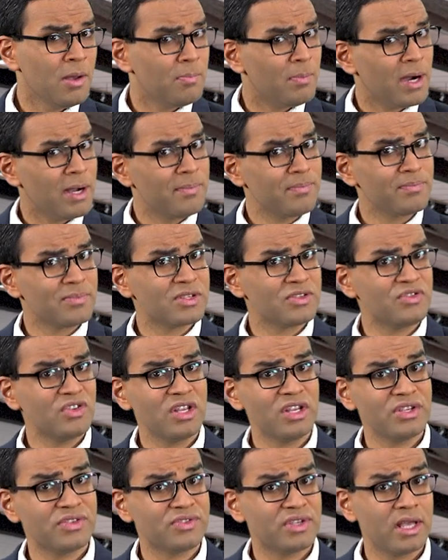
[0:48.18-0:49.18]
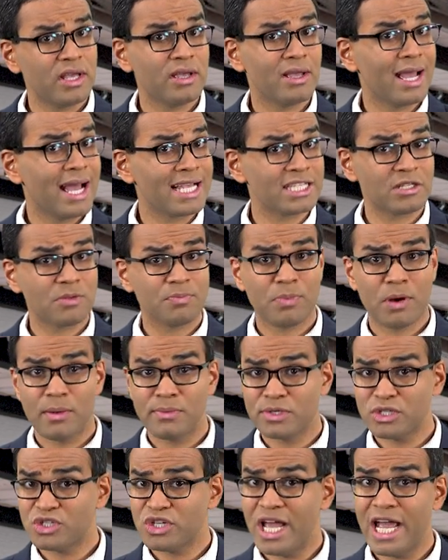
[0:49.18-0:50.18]
But the CDC hasn't
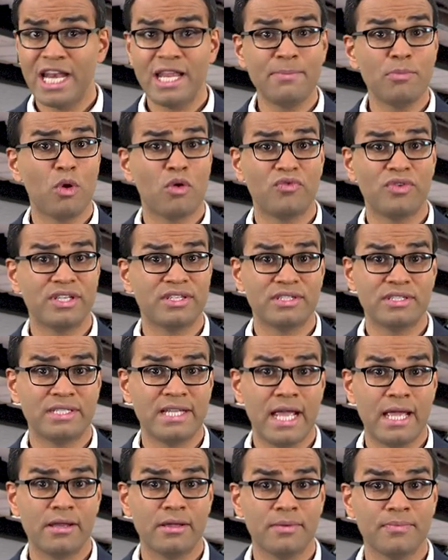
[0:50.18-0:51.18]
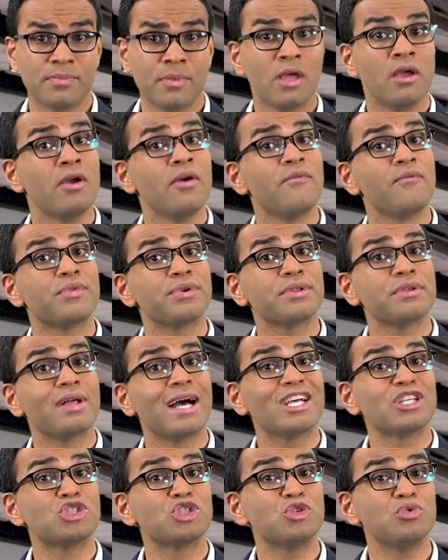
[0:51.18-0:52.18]
published any more recent data. For the
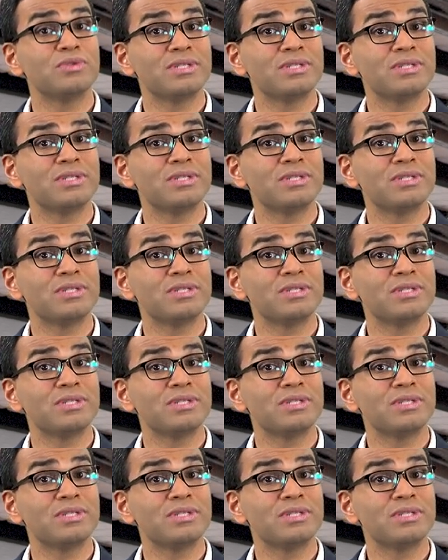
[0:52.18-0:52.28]
last two